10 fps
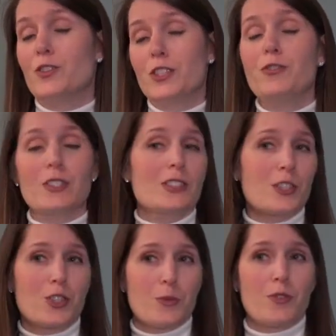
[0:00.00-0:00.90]
different
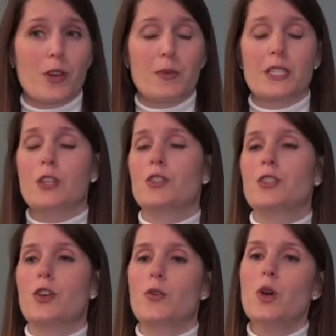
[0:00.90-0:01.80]
leadership development skills.
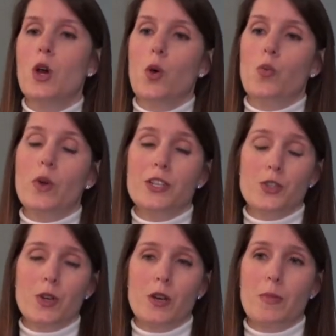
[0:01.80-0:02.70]
So we
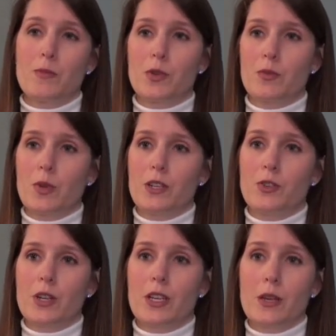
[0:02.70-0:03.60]
do an
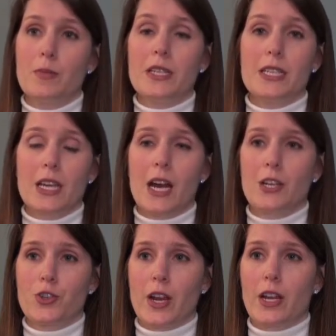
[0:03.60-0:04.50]

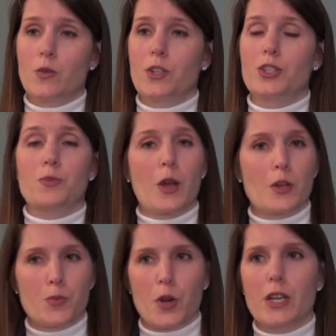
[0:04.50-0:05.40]
MBTI training, which is
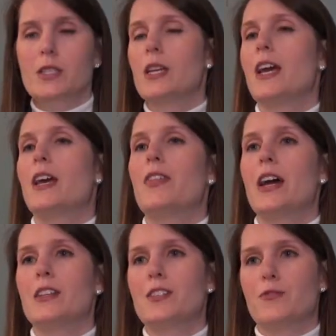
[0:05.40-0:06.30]
Myers-Briggs, and
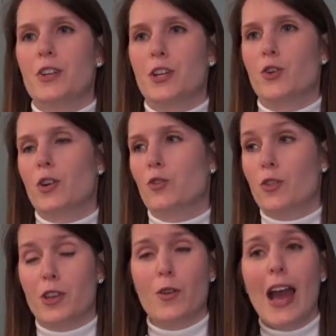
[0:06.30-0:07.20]
that is a very
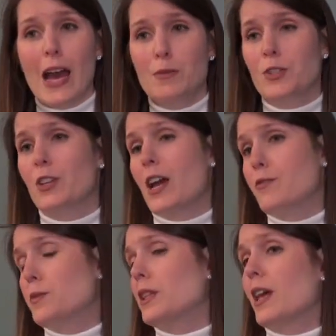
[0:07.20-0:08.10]
critical thing. You absolutely
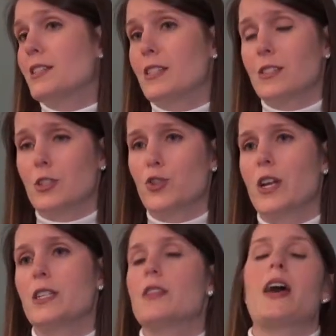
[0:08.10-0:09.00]
have to be licensed and
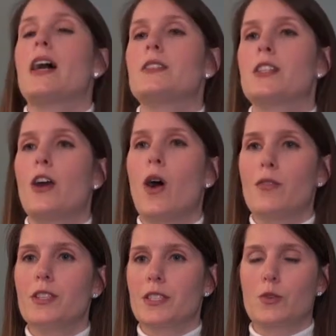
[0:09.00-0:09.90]
trained in that. So
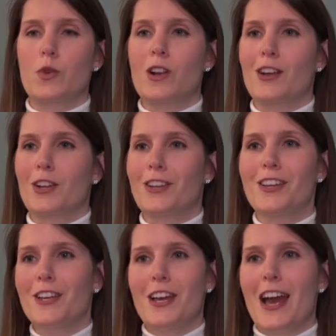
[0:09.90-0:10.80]
obviously we're not going to
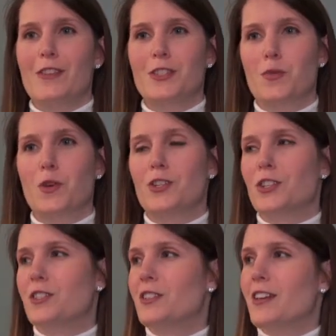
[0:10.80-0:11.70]
have someone
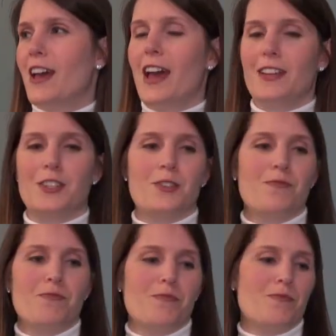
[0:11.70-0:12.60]
just as a
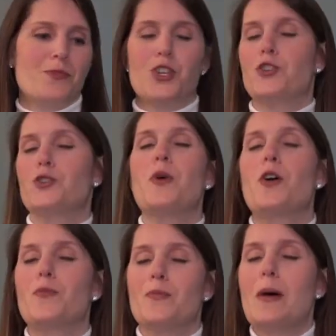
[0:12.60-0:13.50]
Joe
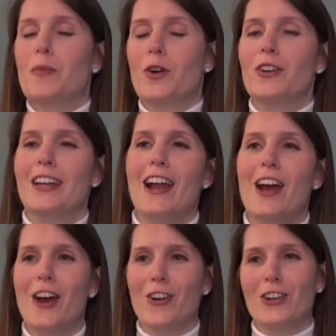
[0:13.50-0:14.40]
Schmo member,
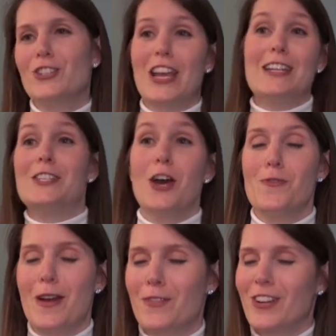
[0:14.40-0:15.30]
or Jane Doe
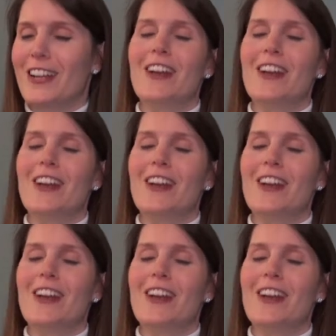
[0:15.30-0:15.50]
member,